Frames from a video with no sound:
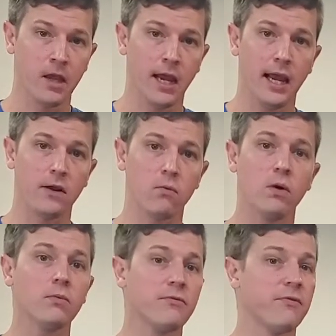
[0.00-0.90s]
And
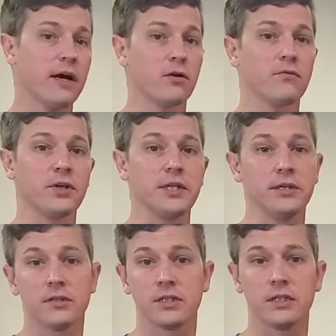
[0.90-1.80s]
what we found over
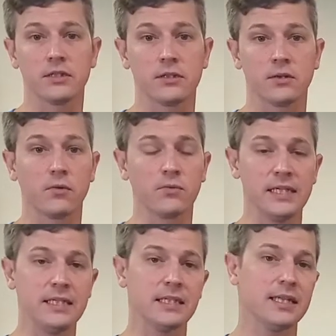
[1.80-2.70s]
years is the
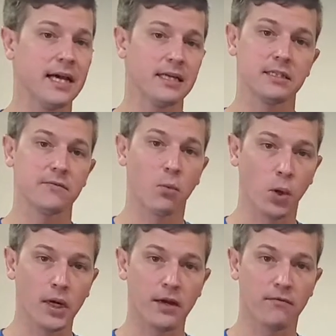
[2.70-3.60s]
reason that isn't
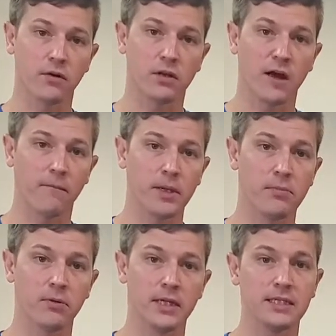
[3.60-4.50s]
working for a lot of
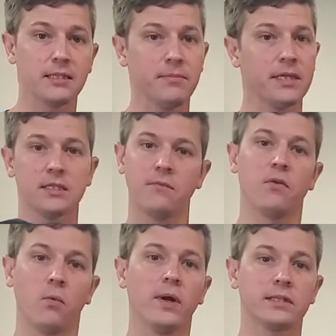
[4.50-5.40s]
people isn't because of the
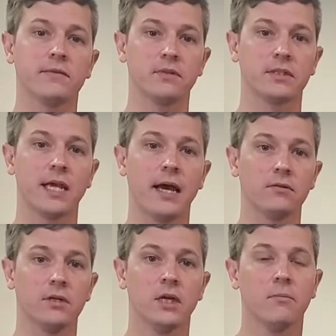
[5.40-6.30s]
width of the
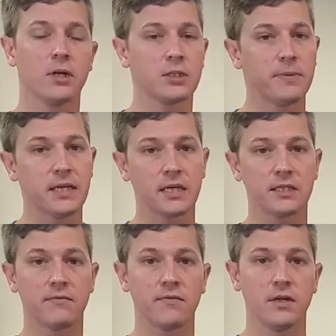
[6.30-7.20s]
saddle, but it's because
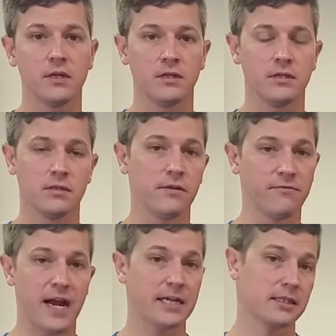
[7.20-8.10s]
of the
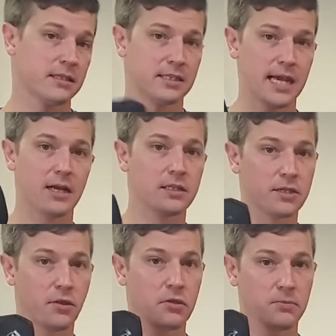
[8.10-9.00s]
fact that the saddle is
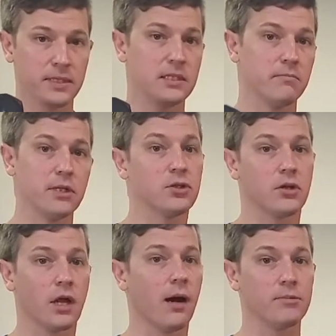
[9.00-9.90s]
a
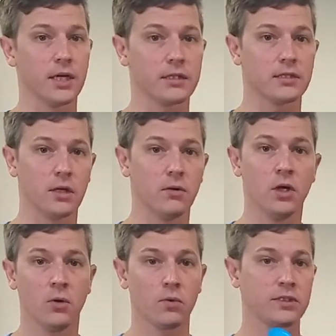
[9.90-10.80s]
three-dimensional object. So
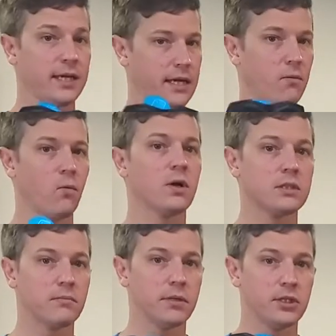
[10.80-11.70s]
we're taking one
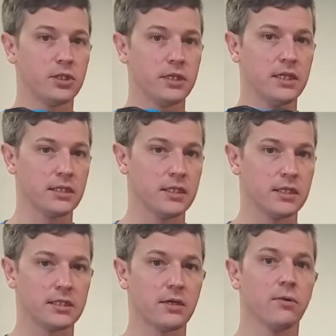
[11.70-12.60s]
dimension into
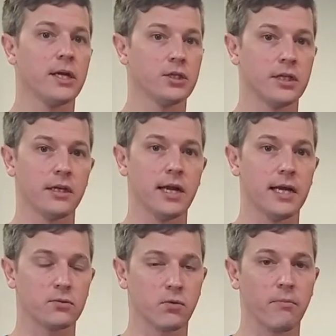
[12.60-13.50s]
consideration here
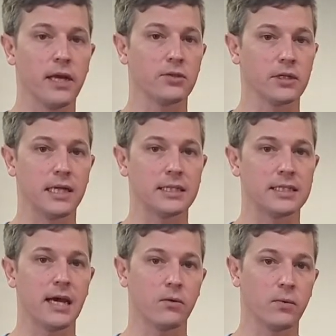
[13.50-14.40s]
as we're measuring that
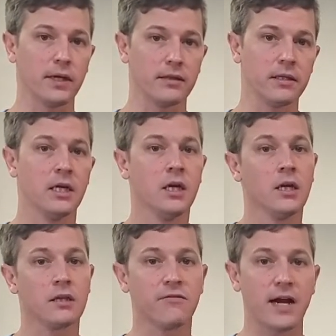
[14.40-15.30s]
saddle width.
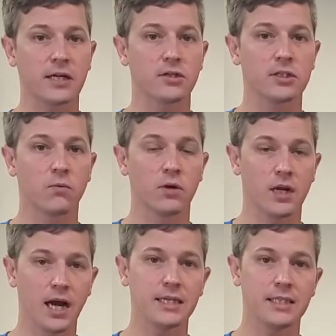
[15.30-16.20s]
The factors that we're
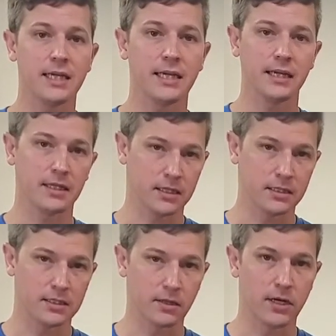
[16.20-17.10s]
not taking into
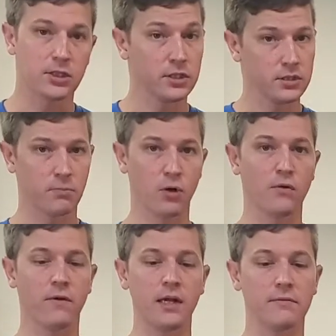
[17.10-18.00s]
consideration is the
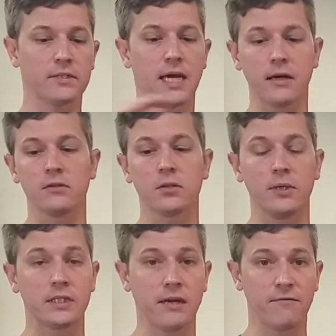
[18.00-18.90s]
profile of the saddle. So
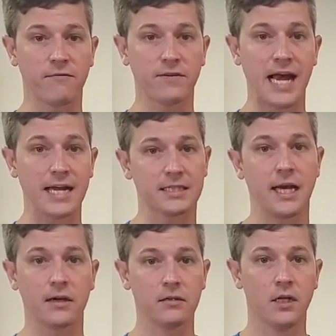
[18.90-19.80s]
is it a flat
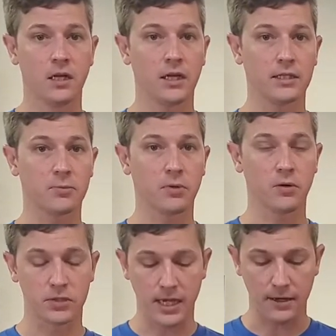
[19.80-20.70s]
saddle like this
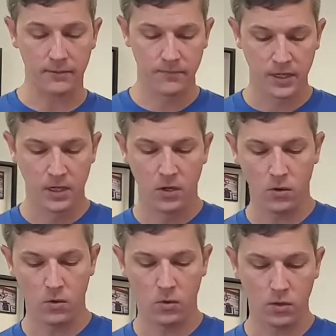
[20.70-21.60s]
Pro saddle,
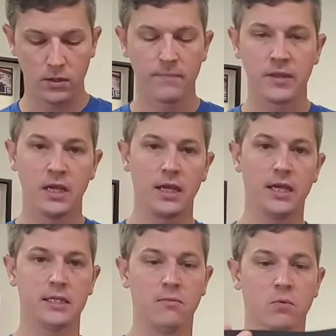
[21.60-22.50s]
or
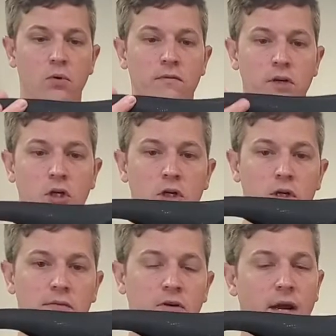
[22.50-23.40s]
is it more of a
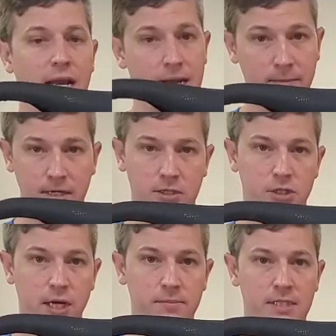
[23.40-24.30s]
curved or
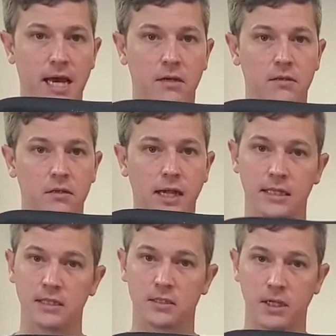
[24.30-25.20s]
hammock-shaped saddle like
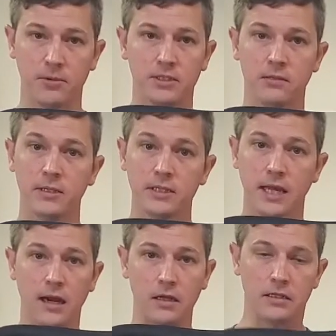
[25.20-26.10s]
this WTB
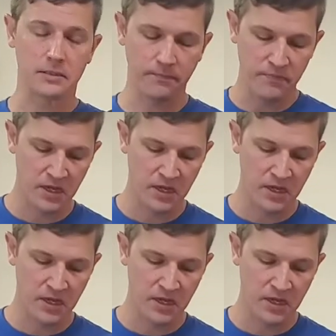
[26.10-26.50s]
saddle is?